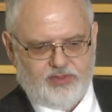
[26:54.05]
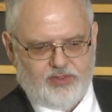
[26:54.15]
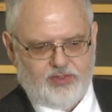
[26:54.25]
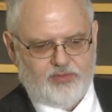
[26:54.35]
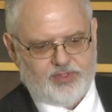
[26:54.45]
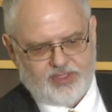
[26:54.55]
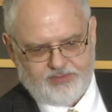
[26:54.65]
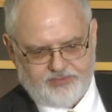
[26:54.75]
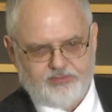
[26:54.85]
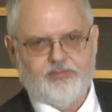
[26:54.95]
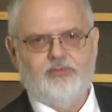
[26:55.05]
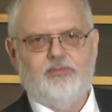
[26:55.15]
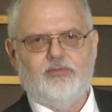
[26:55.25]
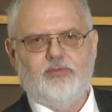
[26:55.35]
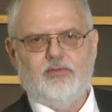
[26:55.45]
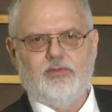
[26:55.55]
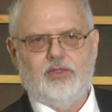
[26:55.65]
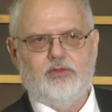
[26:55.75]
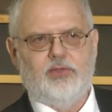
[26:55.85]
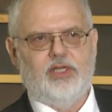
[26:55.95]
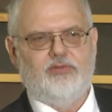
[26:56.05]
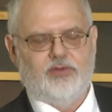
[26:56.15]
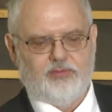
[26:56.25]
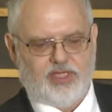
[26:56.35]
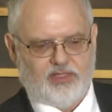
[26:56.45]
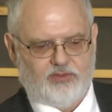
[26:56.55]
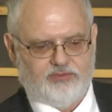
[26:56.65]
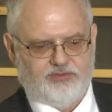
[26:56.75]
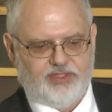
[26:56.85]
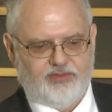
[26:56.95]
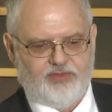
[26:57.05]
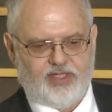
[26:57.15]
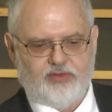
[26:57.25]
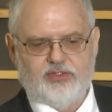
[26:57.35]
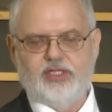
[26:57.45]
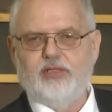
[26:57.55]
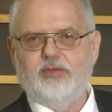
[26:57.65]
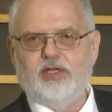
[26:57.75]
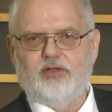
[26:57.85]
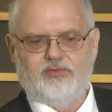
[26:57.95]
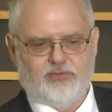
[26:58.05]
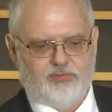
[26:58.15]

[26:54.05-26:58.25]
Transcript: using 3 different models: the value chain model,